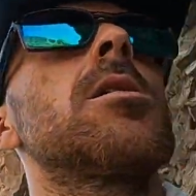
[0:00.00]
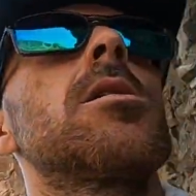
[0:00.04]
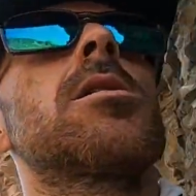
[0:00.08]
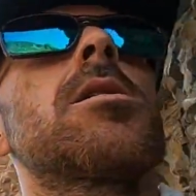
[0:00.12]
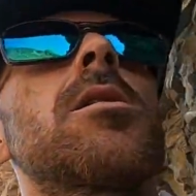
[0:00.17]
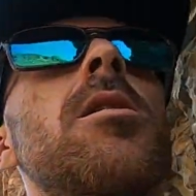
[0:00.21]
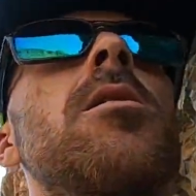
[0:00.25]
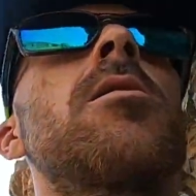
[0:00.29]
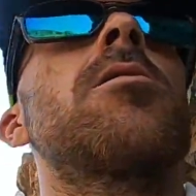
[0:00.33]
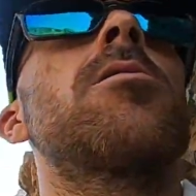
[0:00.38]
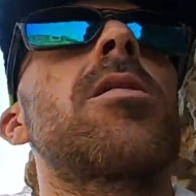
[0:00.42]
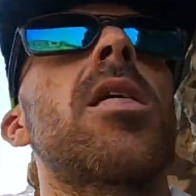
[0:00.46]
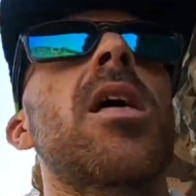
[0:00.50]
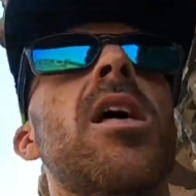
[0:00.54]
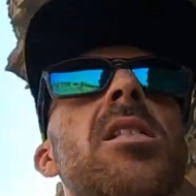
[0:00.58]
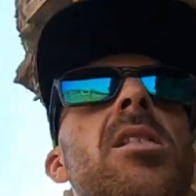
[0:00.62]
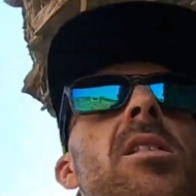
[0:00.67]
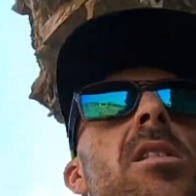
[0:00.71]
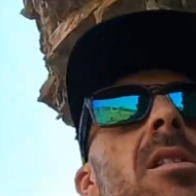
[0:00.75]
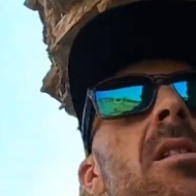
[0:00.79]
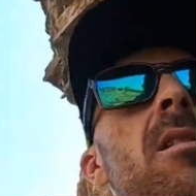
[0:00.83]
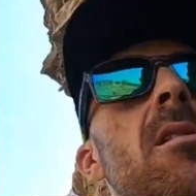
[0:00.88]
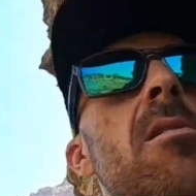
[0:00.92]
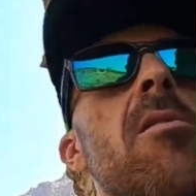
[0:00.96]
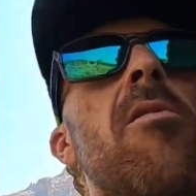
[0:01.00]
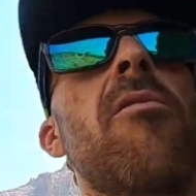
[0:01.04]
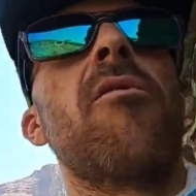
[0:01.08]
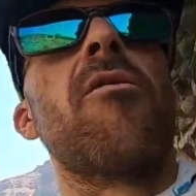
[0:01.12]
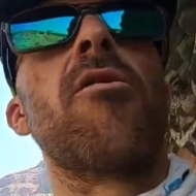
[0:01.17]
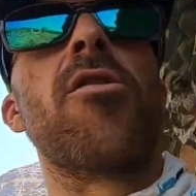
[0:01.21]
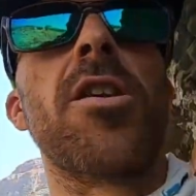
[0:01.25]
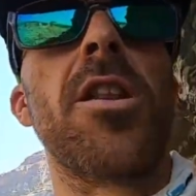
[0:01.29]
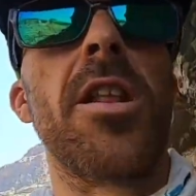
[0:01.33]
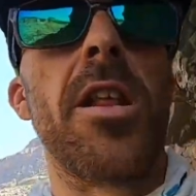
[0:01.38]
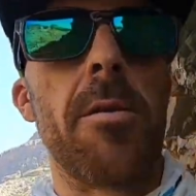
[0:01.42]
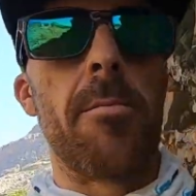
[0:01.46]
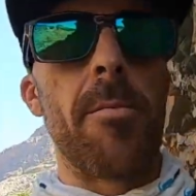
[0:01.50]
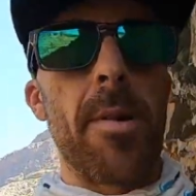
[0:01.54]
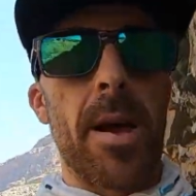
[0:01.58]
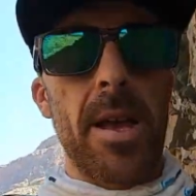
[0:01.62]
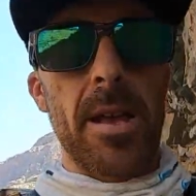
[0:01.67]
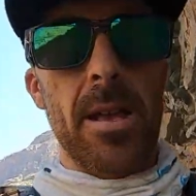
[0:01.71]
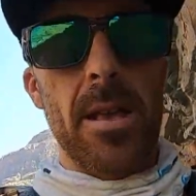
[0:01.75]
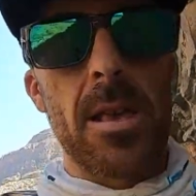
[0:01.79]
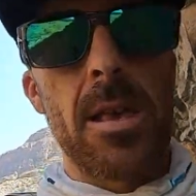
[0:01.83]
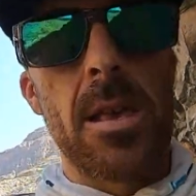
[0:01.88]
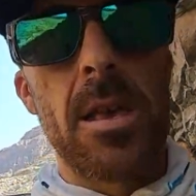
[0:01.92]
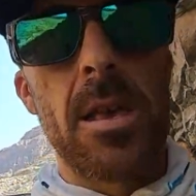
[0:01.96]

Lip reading: so that's 14 miles.